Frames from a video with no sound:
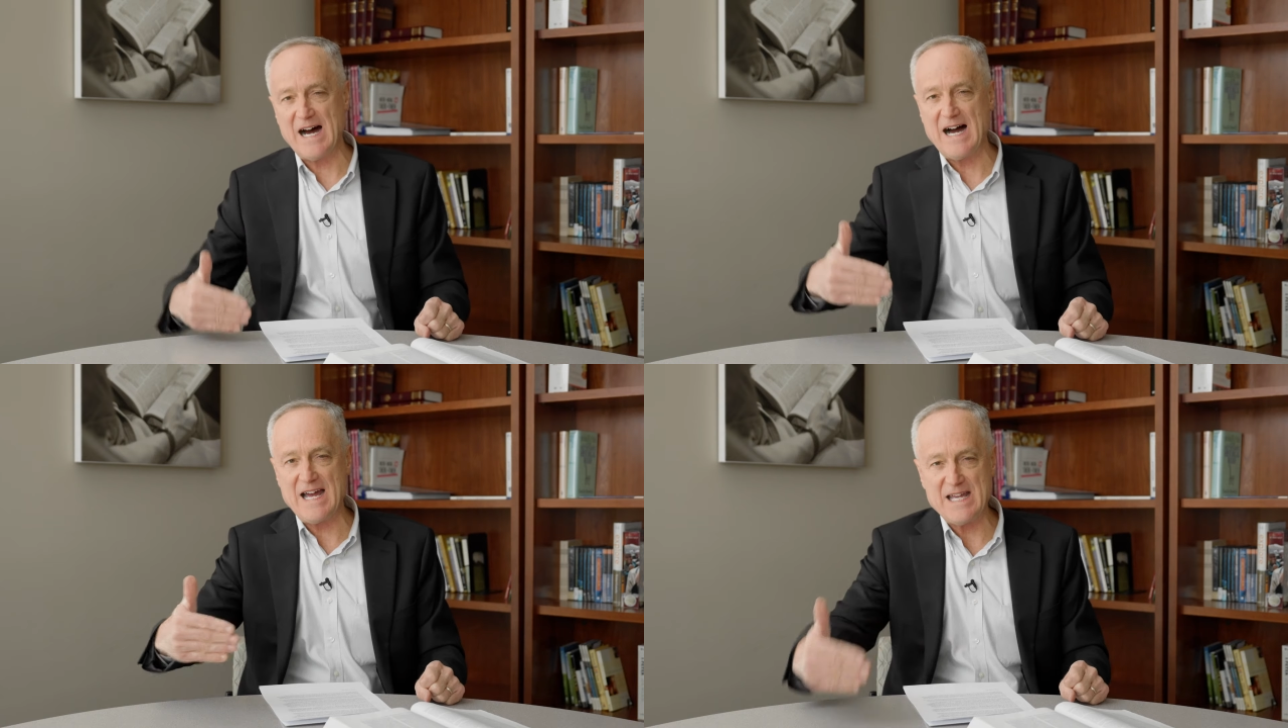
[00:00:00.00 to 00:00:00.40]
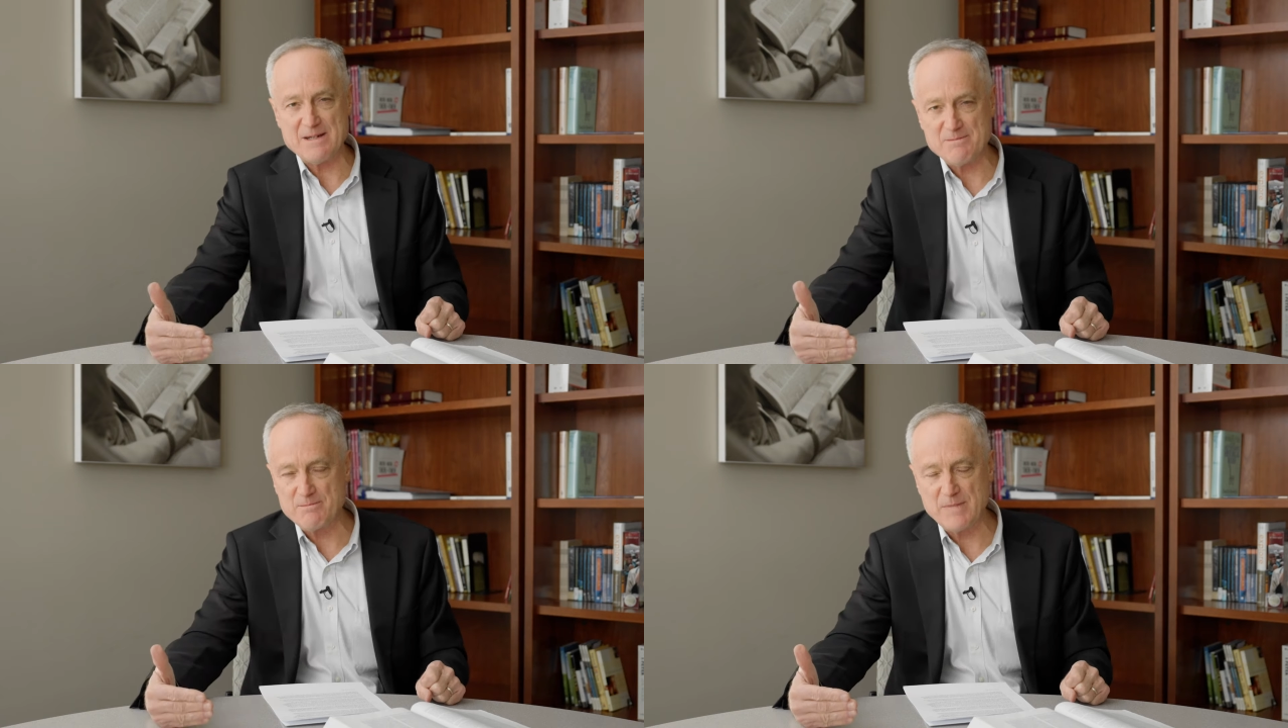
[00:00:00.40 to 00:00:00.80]
I
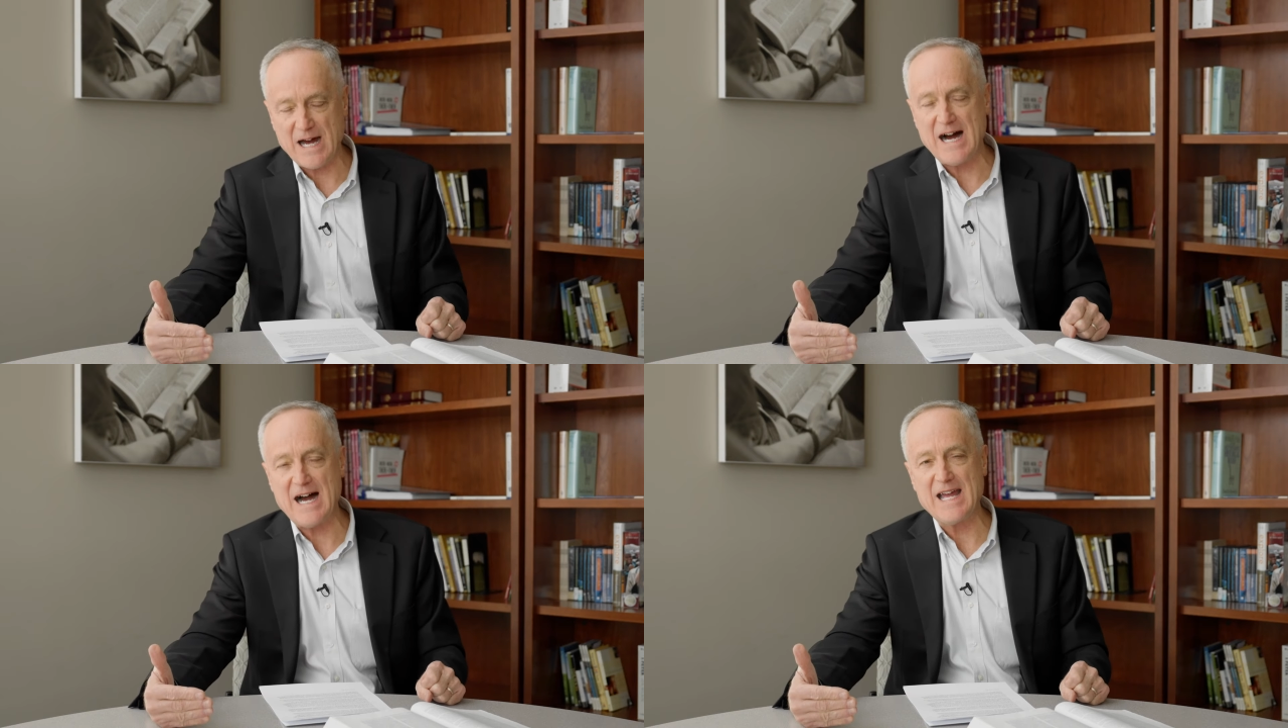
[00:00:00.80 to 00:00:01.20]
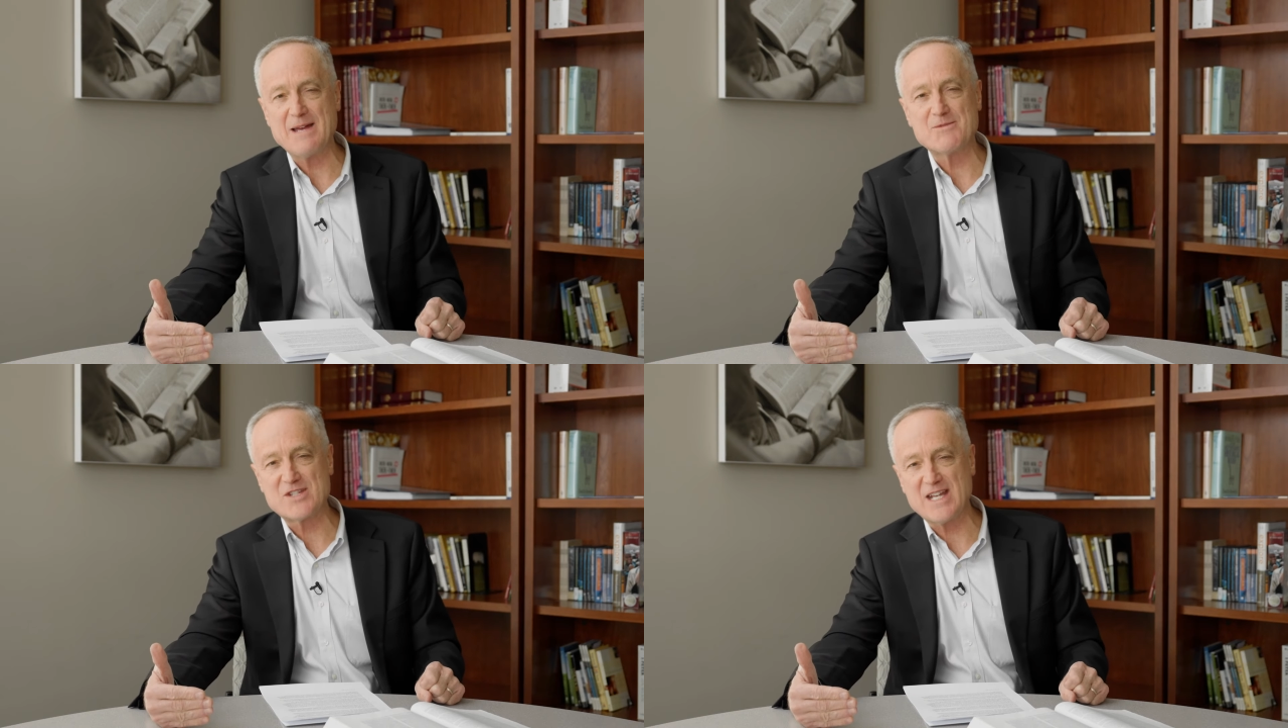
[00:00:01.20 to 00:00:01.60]
am I
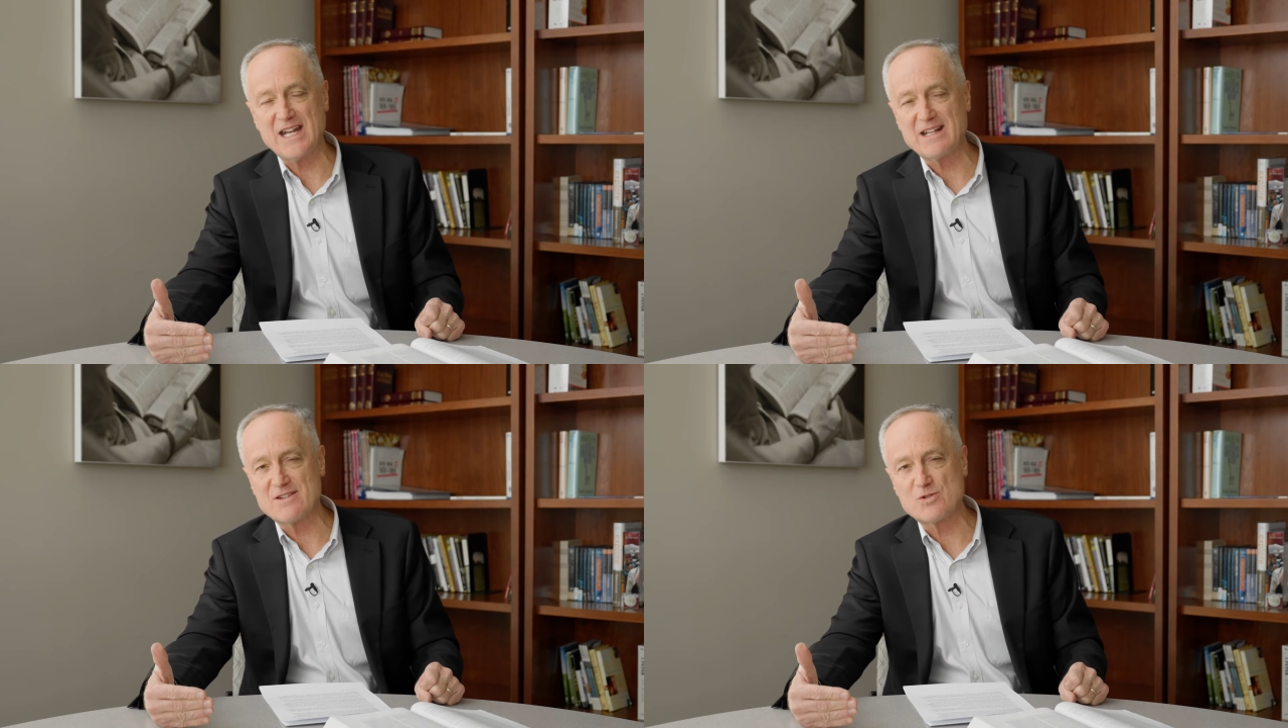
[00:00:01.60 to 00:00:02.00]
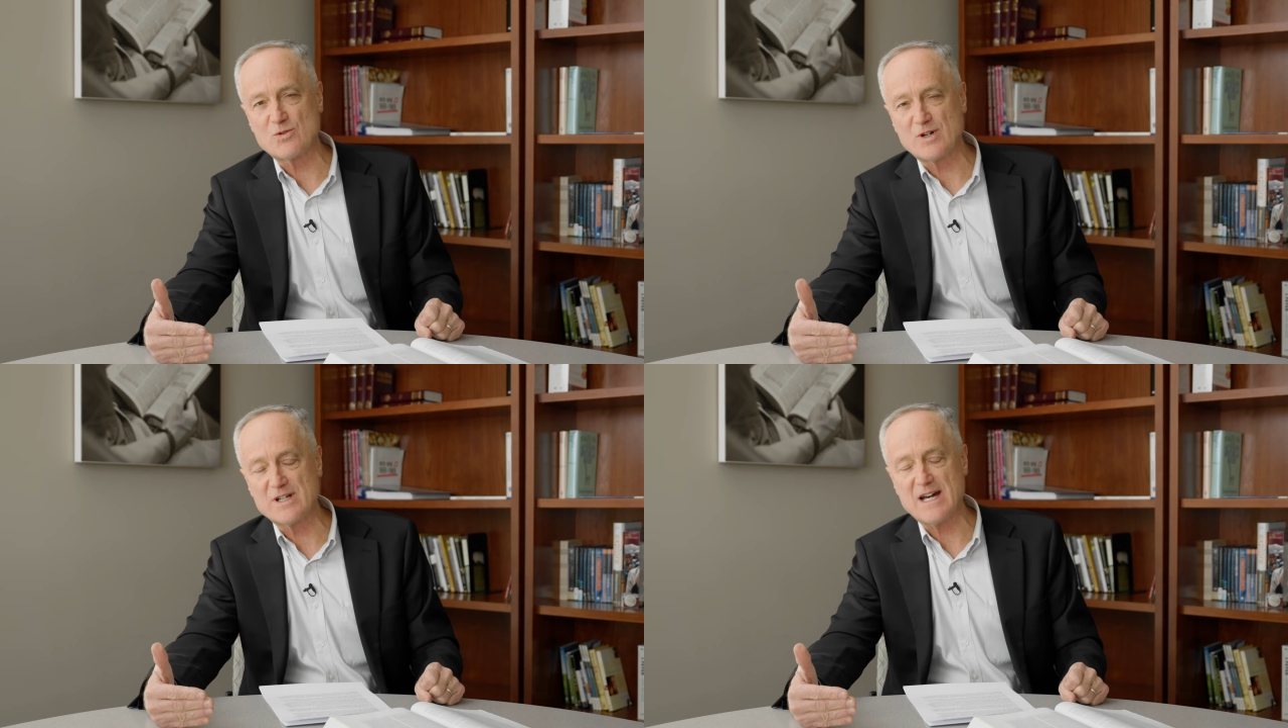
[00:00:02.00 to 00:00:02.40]
am standing at the
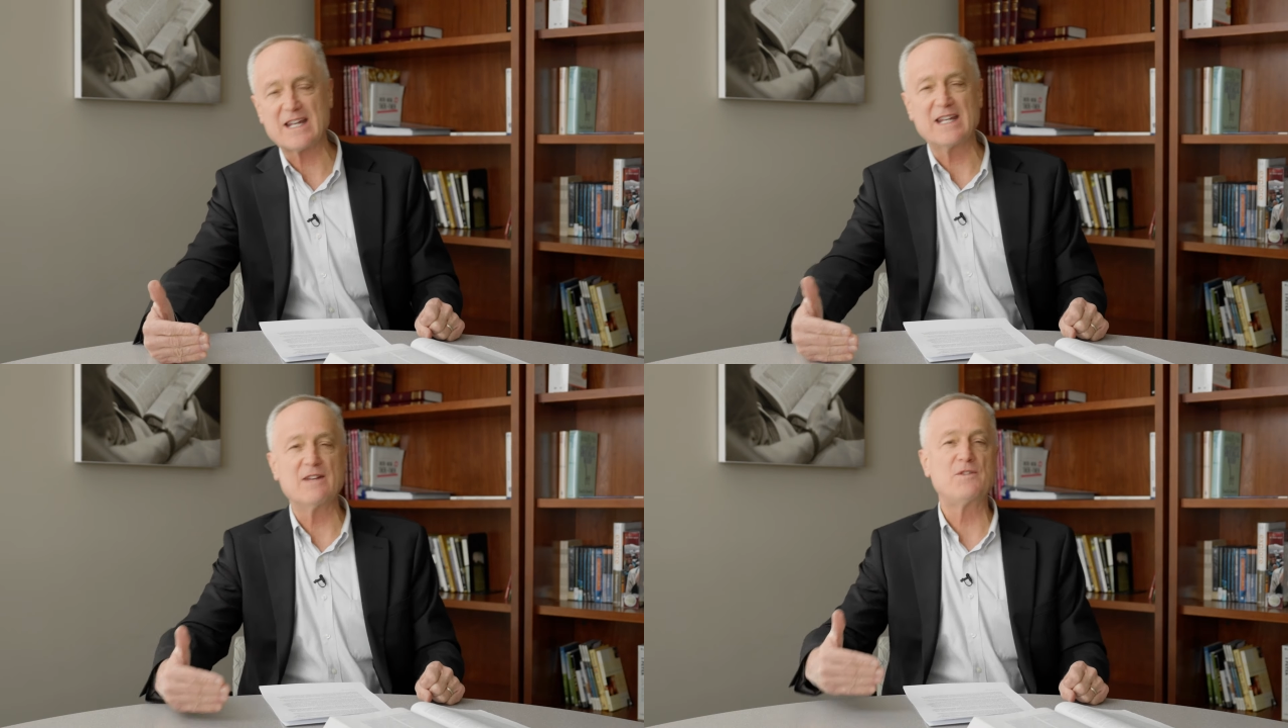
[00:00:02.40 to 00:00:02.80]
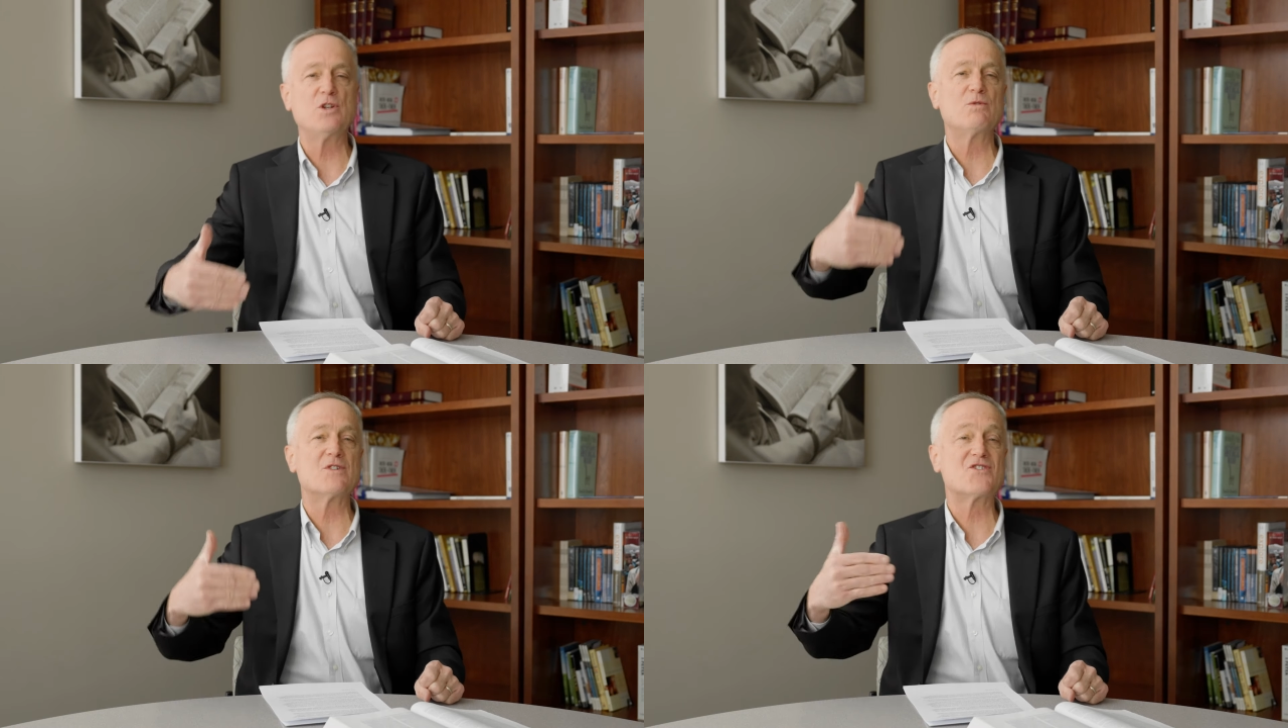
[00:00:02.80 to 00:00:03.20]
door and knocking. If
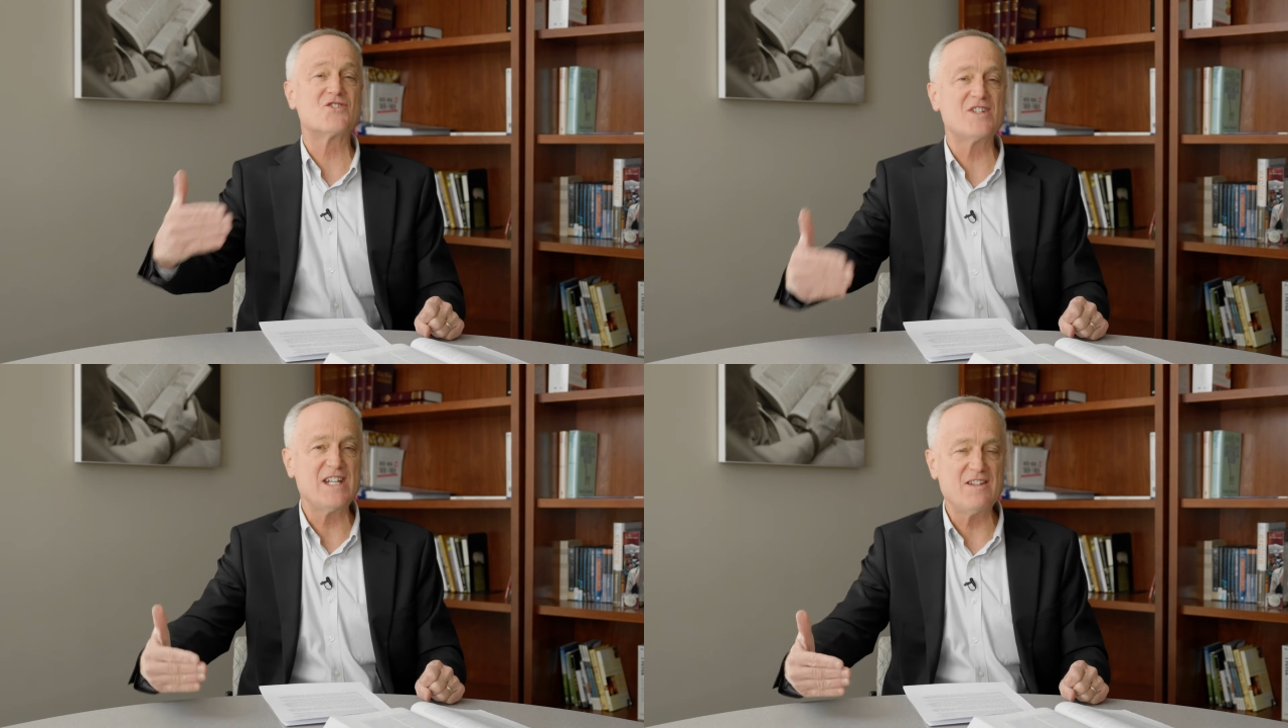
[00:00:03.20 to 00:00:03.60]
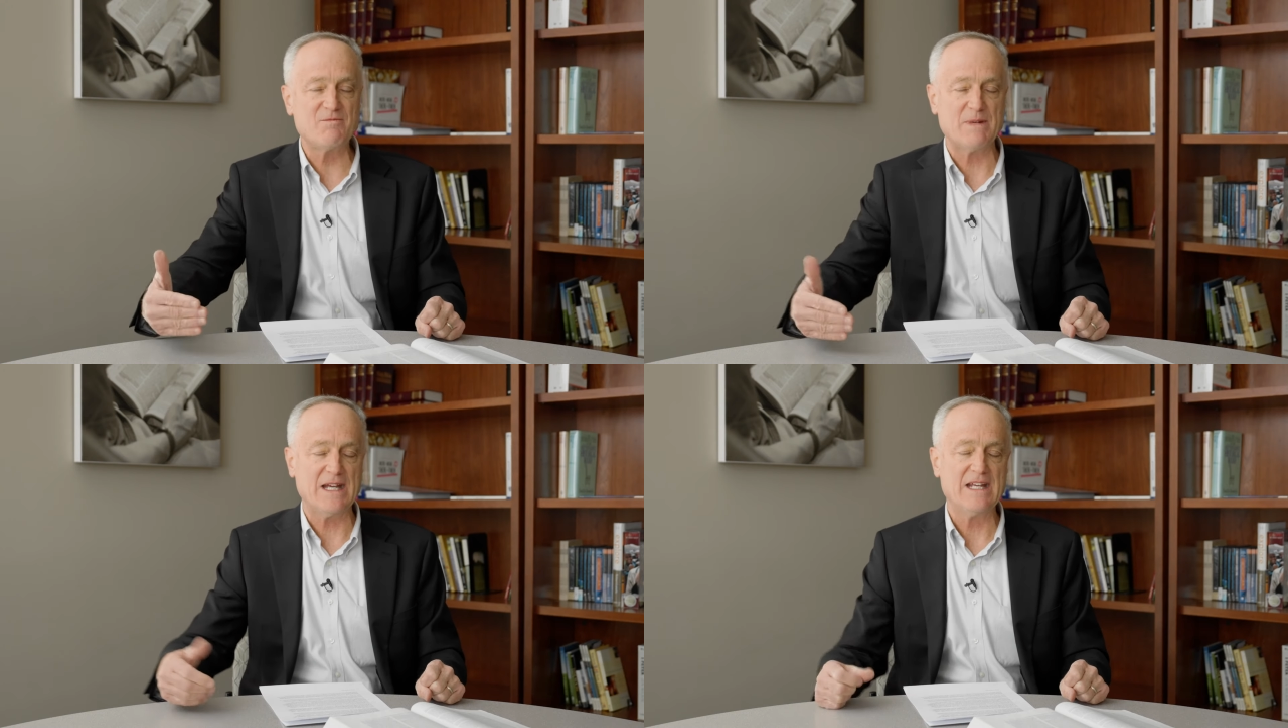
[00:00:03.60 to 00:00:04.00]
you
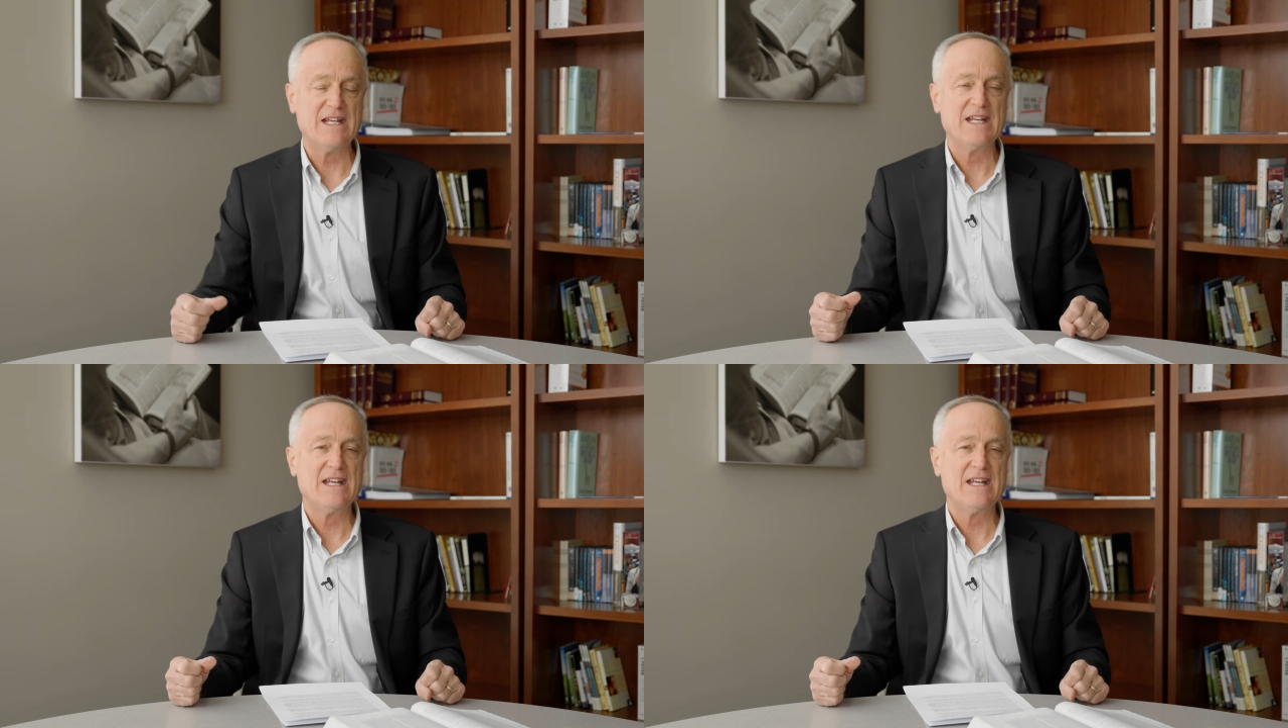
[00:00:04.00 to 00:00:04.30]
receive me,